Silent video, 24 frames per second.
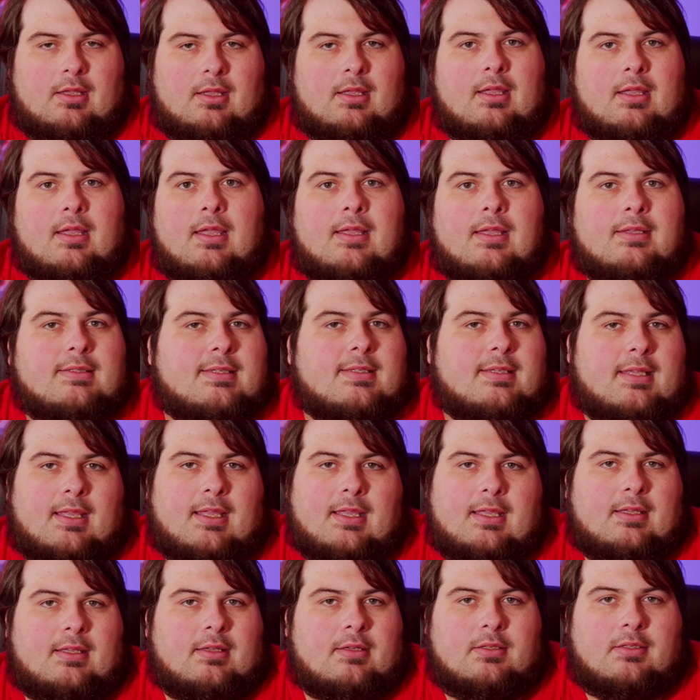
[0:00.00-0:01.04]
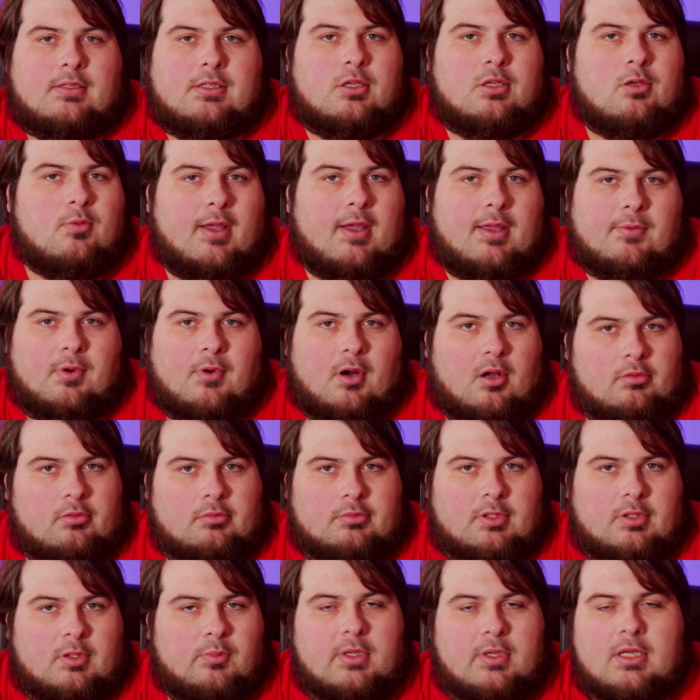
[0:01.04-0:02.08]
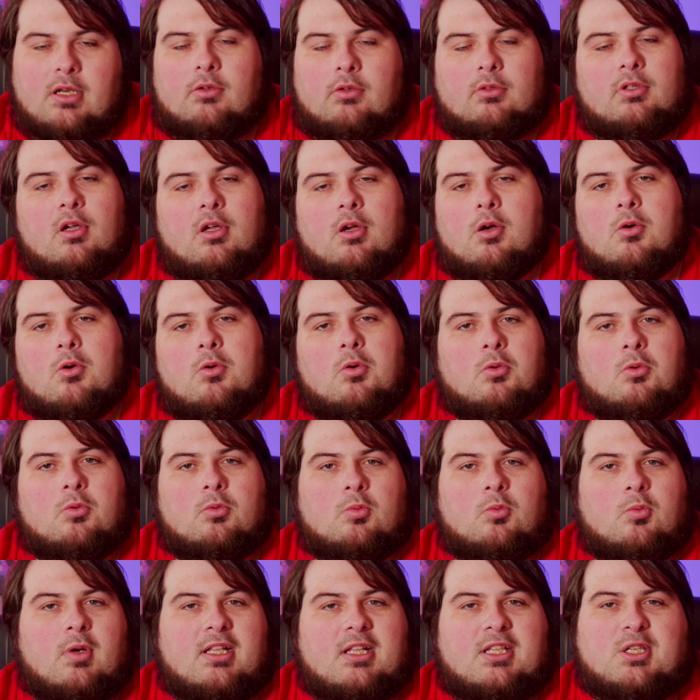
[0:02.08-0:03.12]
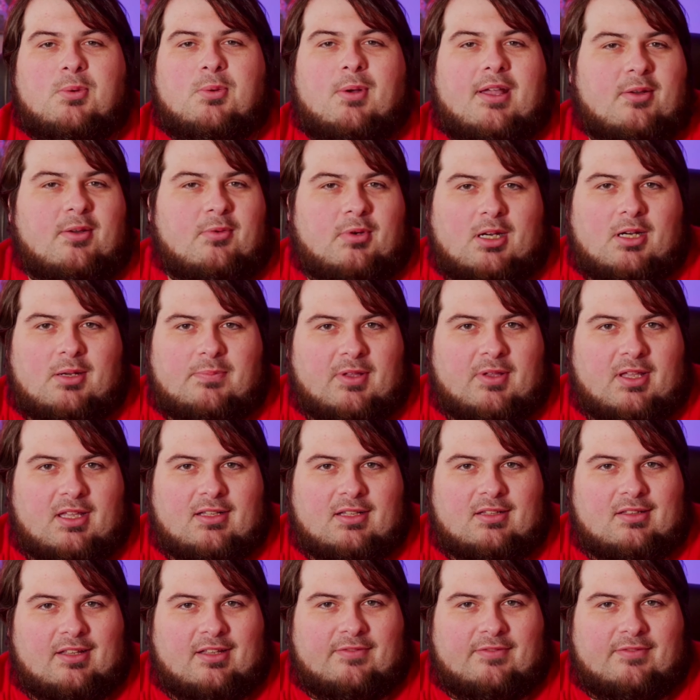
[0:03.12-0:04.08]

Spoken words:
It's a two-way road. And we don't know which way it would have been,